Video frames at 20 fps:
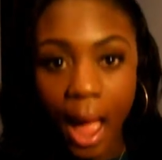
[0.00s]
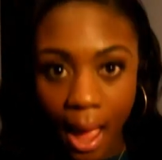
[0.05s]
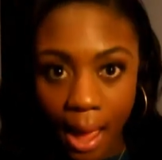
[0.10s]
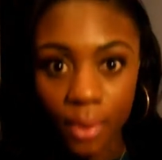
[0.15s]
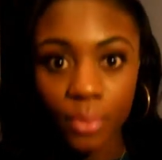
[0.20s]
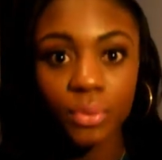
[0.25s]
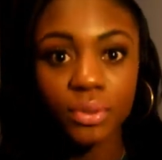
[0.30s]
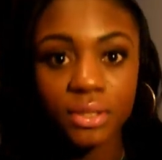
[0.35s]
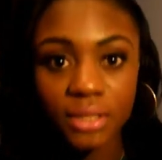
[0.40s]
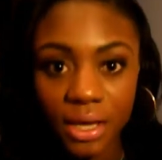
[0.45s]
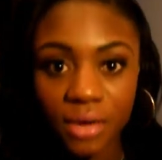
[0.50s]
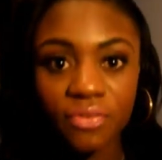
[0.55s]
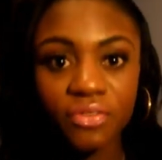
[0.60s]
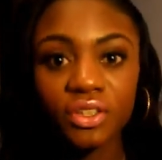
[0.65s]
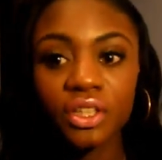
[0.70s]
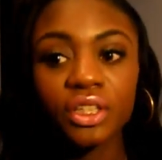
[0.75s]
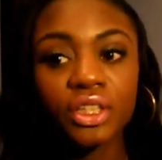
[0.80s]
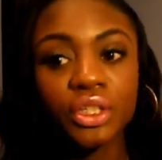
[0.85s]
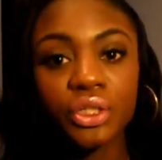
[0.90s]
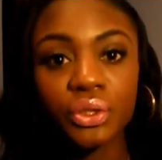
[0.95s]
I would
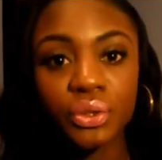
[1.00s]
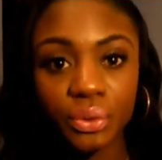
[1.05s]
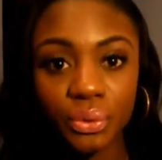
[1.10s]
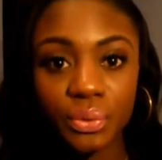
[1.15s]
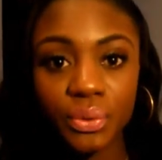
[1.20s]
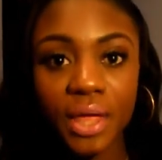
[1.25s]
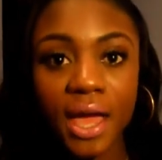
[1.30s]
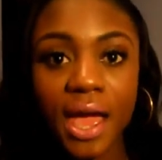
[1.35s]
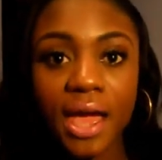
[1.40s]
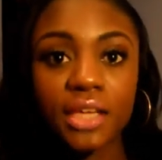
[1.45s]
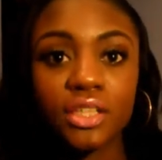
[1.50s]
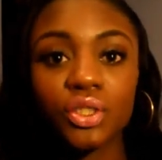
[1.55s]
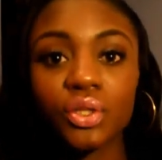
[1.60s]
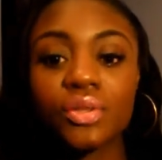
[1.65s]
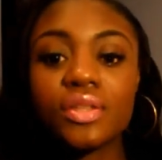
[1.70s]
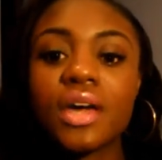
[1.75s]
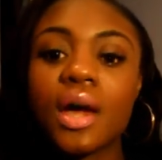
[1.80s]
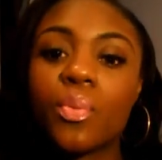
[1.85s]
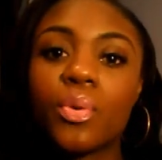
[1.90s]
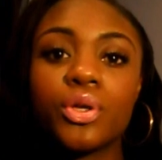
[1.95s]
definitely do that, so
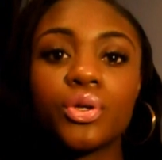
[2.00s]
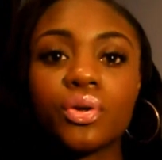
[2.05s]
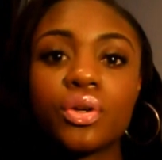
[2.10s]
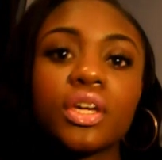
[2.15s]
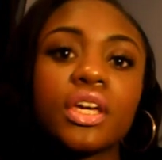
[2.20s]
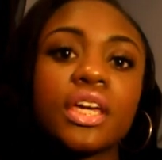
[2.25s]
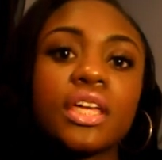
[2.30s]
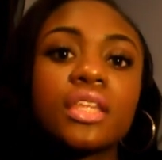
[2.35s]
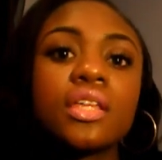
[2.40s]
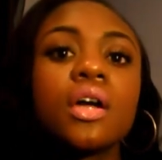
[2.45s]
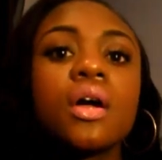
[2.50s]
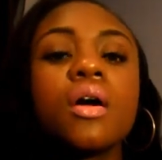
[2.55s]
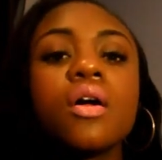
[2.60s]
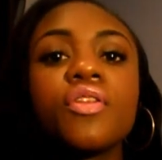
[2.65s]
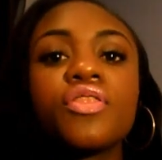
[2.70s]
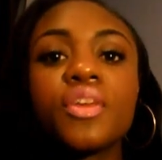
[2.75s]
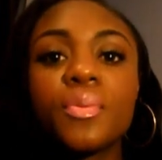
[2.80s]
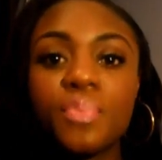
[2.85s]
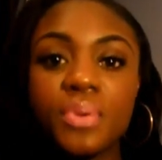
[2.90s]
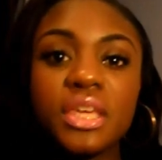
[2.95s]
that way you can get
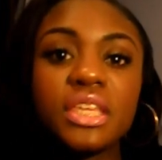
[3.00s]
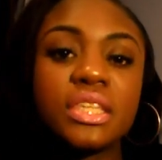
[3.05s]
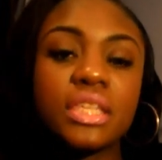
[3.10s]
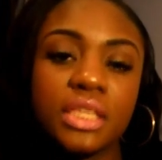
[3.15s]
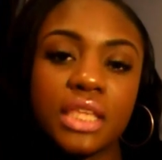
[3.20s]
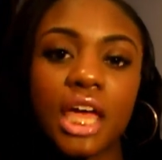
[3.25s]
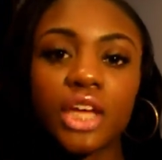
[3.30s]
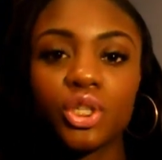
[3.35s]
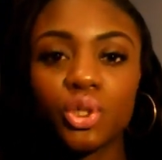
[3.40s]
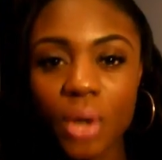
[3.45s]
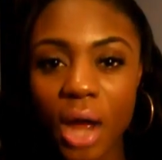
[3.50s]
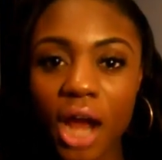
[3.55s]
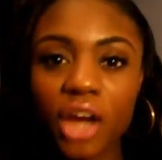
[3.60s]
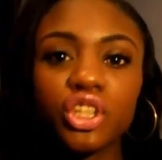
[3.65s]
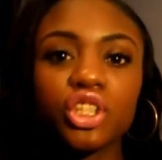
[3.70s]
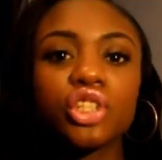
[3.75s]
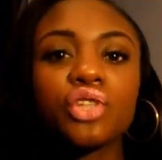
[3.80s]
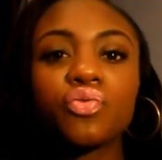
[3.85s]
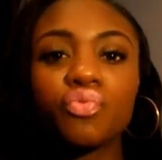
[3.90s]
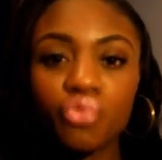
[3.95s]
the pieces that you
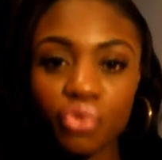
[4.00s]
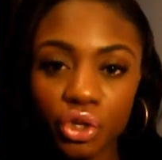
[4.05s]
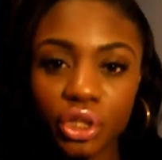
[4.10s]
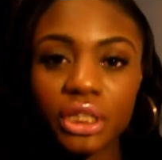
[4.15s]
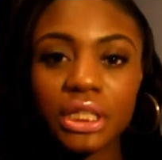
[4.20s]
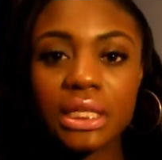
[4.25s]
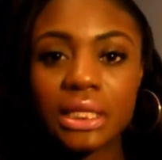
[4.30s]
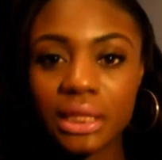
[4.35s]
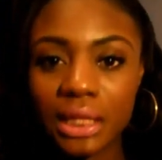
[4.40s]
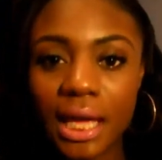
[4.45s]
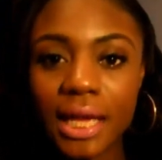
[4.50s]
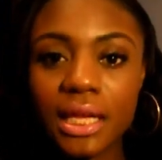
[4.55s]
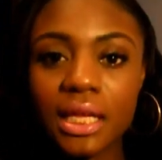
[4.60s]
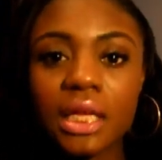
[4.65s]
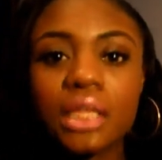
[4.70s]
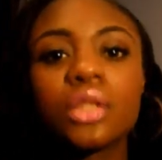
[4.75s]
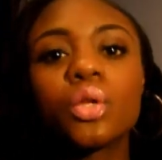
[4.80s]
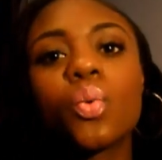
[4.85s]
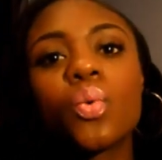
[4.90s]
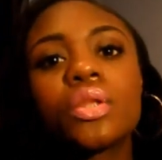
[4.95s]
actually really like
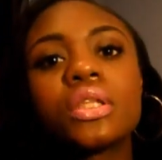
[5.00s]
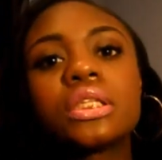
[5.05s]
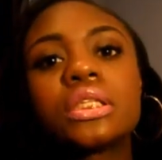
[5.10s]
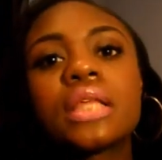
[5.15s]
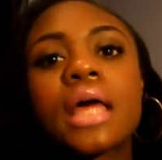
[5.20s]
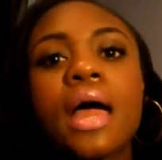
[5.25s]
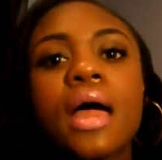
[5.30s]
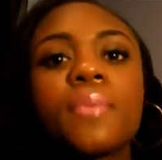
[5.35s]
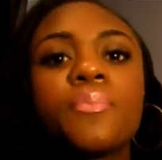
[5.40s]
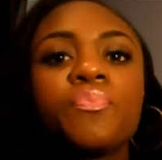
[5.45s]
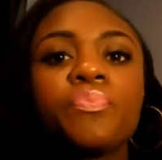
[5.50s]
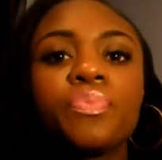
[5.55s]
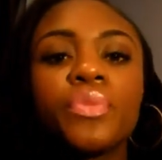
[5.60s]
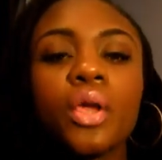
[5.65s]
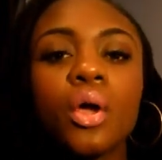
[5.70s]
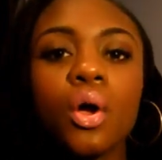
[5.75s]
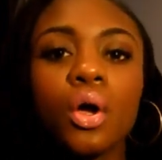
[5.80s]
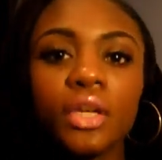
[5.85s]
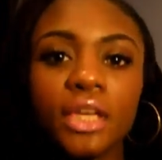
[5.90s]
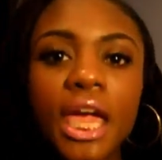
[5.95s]
and the ones that
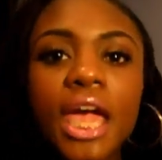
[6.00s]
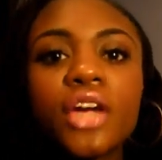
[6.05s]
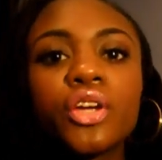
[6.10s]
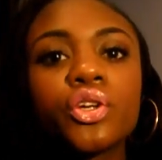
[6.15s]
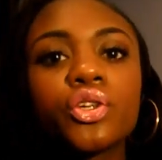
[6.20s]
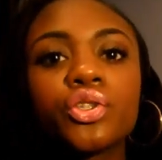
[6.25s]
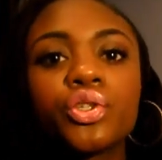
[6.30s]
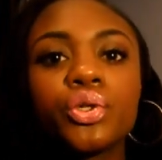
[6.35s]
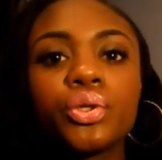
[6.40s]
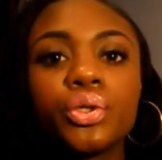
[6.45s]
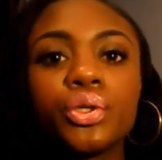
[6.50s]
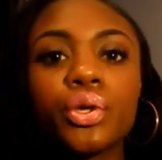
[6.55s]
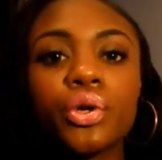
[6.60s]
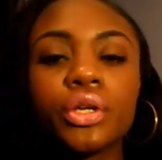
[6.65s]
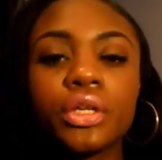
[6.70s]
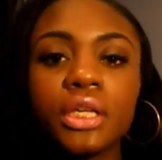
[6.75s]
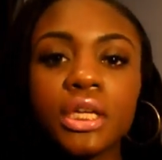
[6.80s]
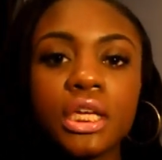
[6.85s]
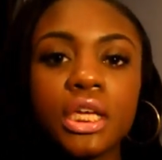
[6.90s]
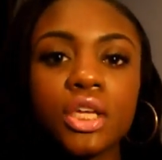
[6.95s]
cater to
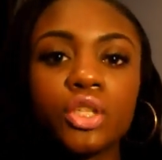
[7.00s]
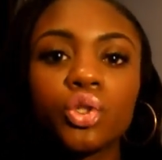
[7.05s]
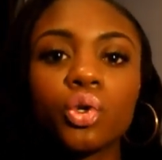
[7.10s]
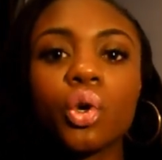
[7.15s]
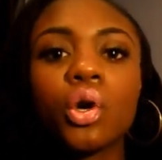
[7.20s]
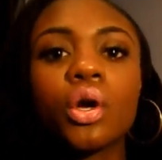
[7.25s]
your needs